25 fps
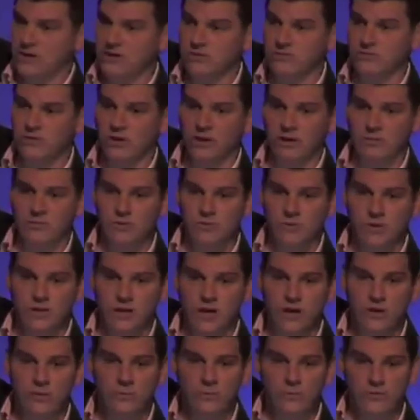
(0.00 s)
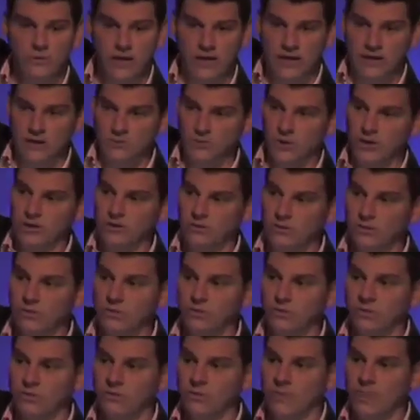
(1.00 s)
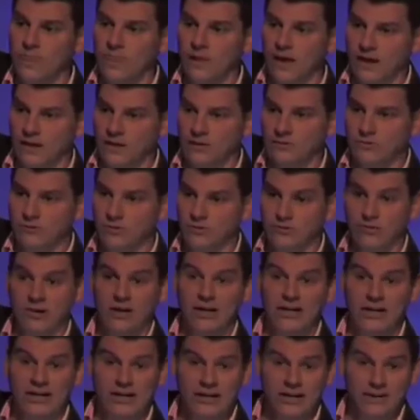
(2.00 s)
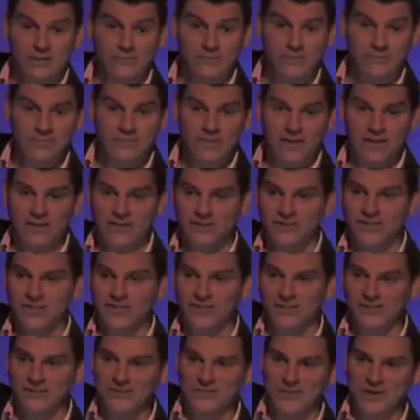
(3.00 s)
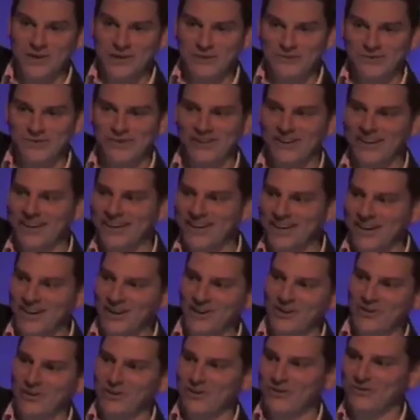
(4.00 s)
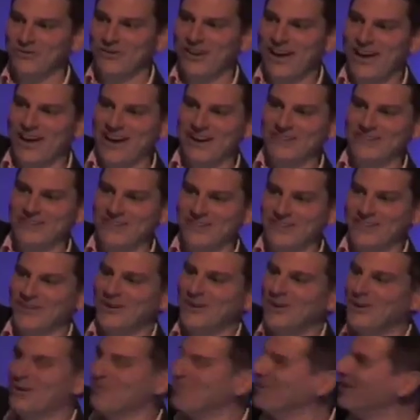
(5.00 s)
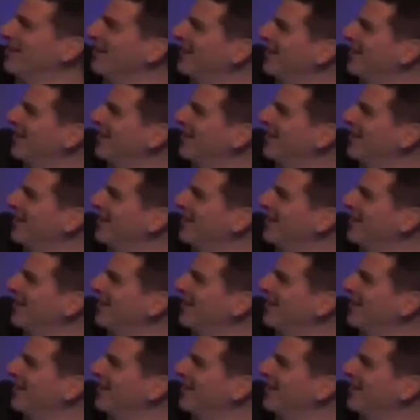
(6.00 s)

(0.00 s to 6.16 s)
of columns where the whole thing is one door, and it's for dry cleaning, and there's a little space for a little hook for a hanger at the top.